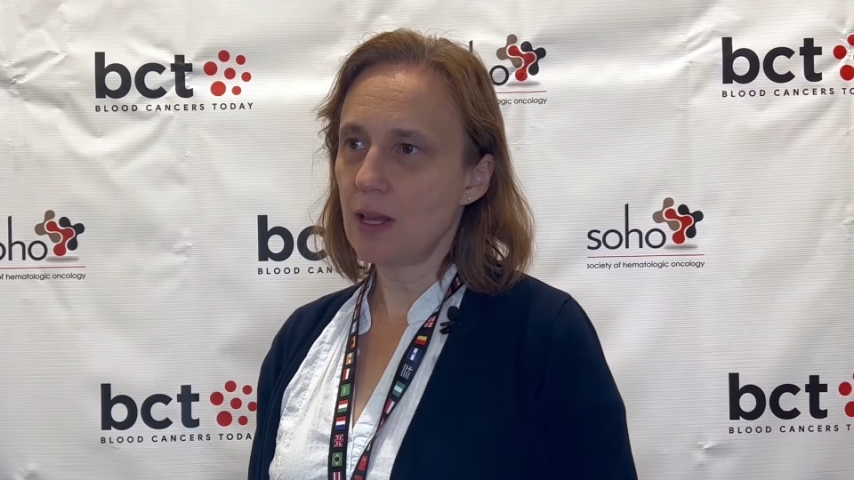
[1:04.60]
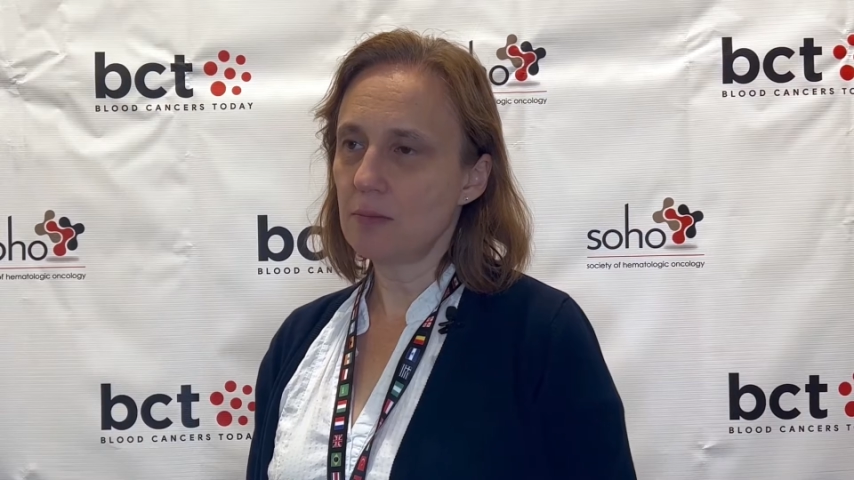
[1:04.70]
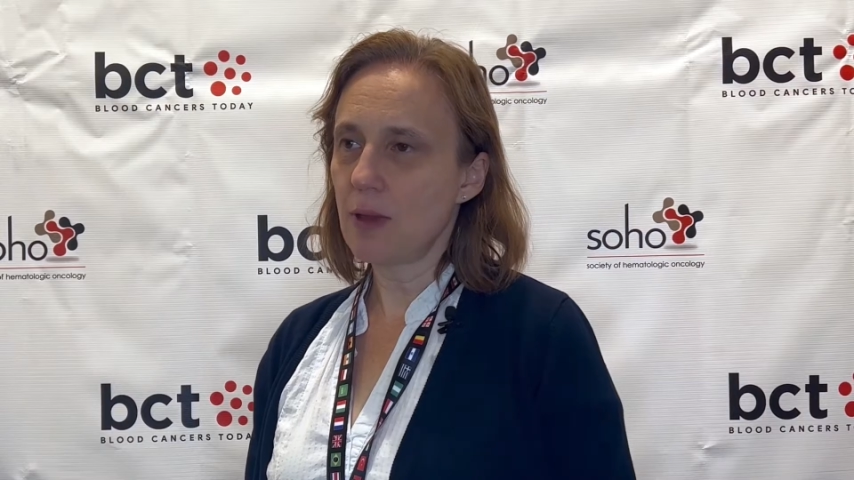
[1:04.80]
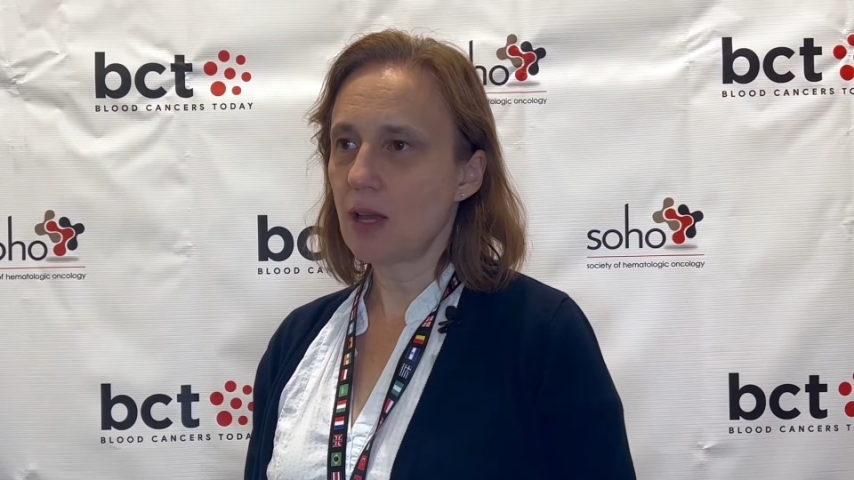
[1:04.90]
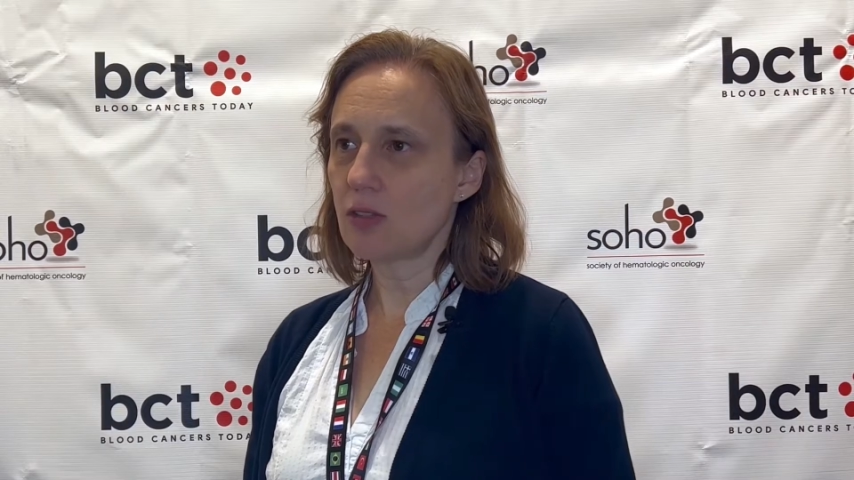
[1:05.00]

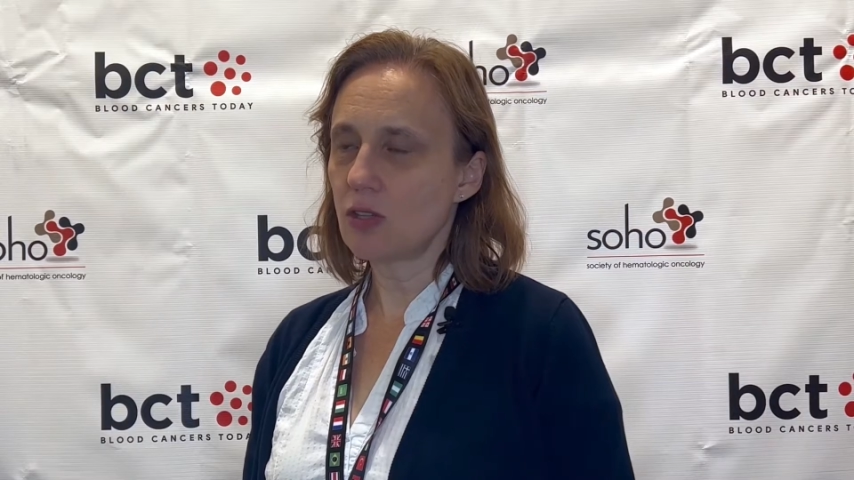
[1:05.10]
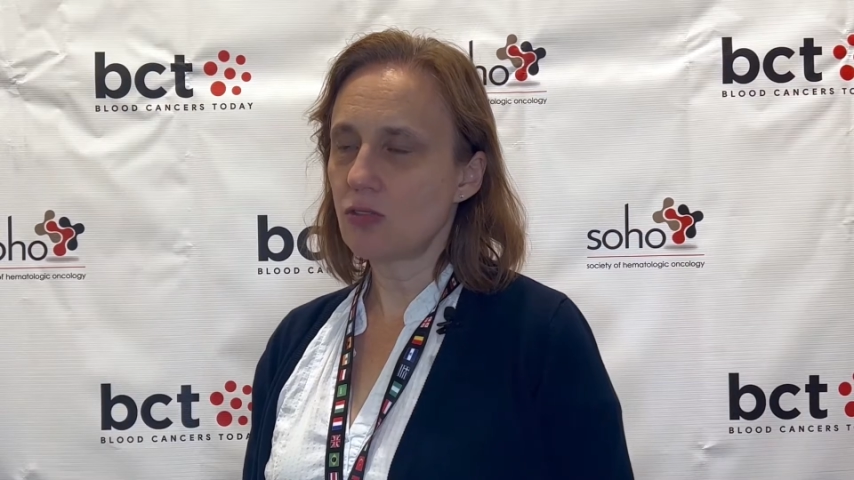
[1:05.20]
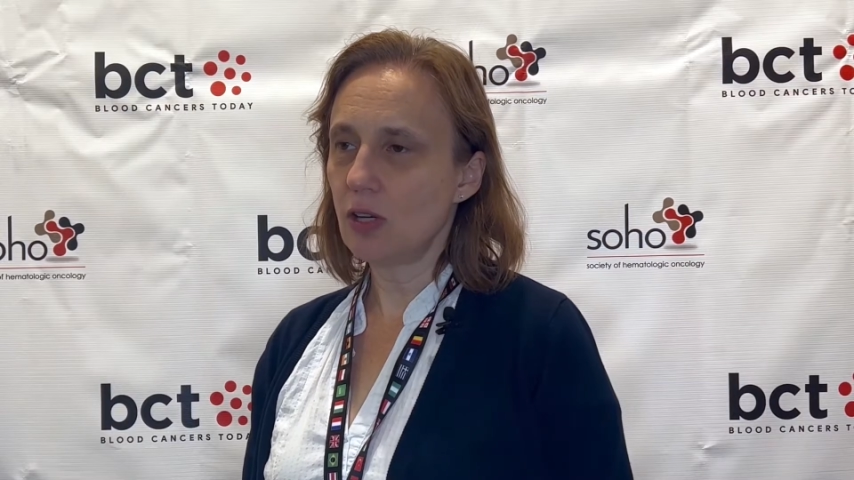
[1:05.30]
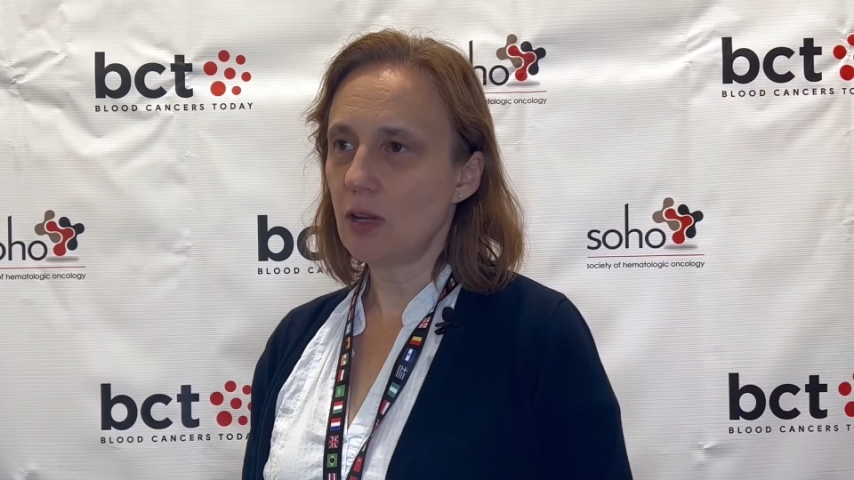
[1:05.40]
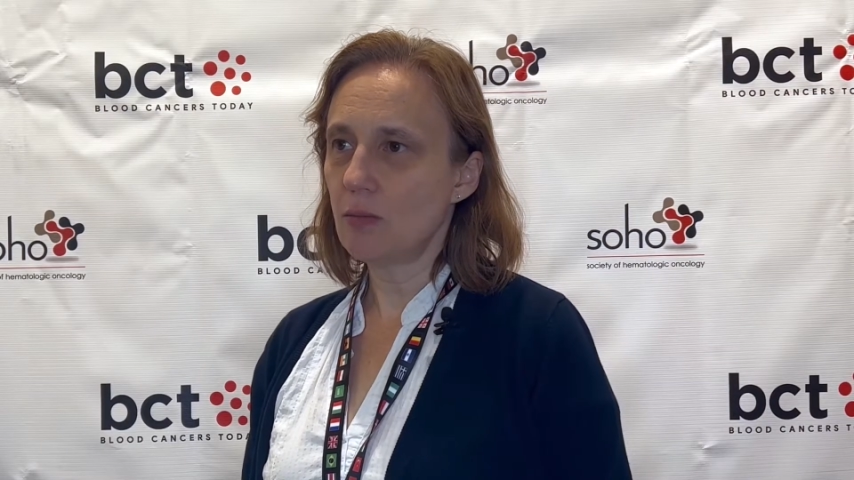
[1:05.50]
and VAX is
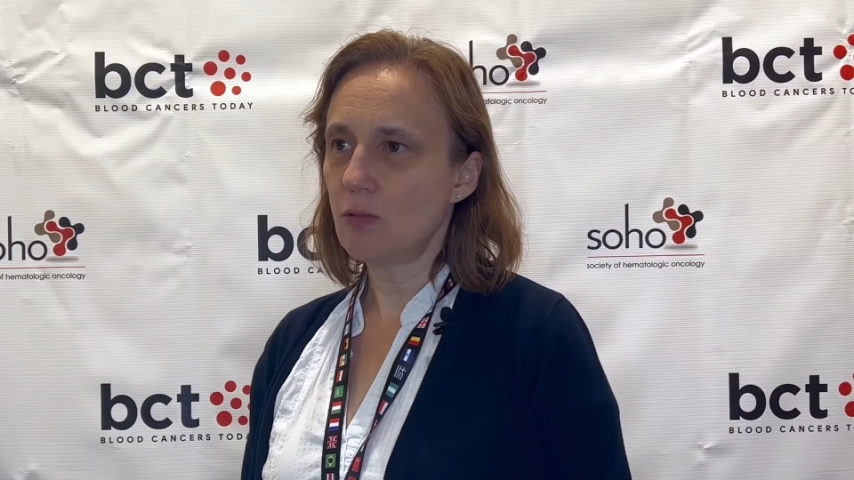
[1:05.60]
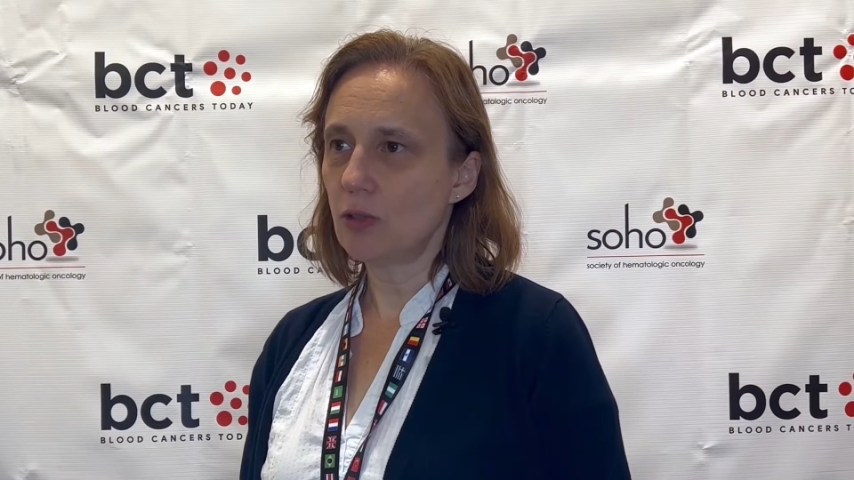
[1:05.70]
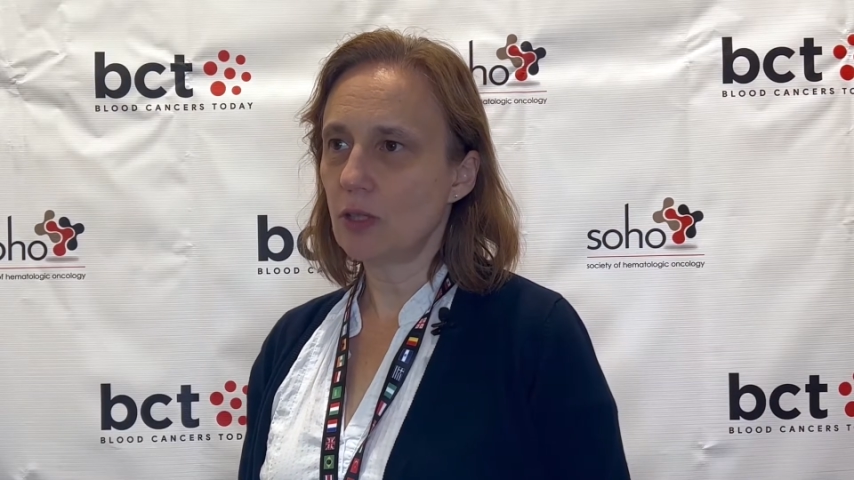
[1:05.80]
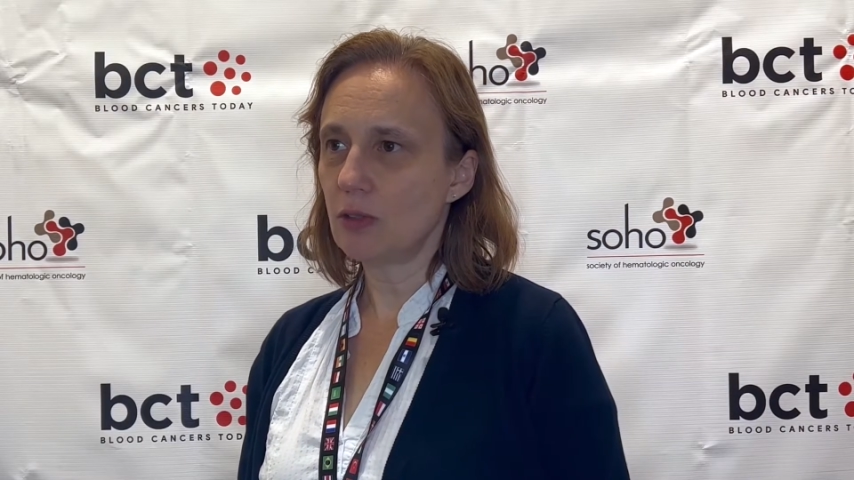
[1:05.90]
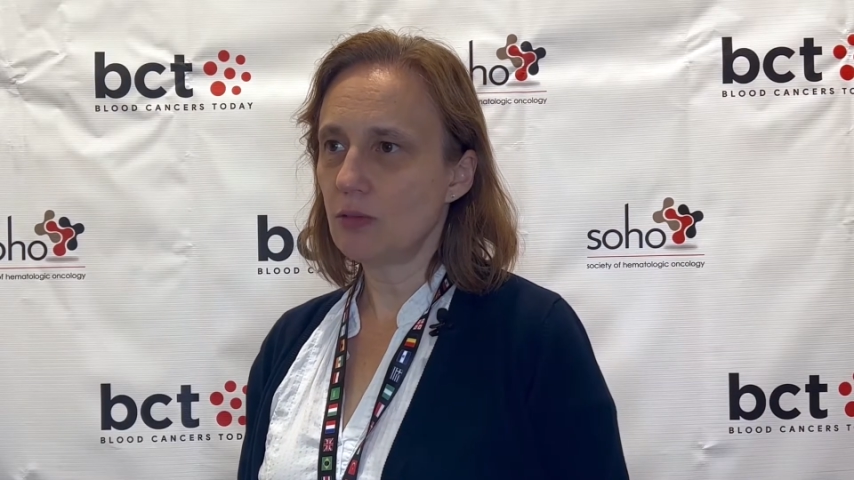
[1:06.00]
really
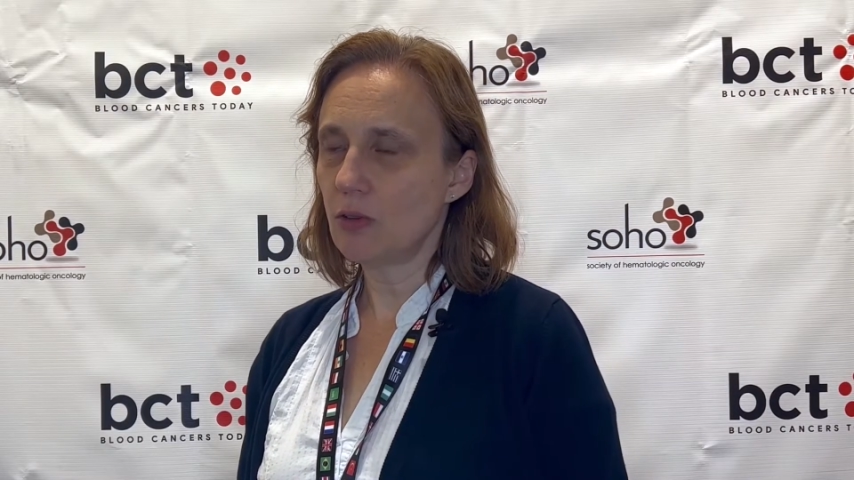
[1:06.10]
important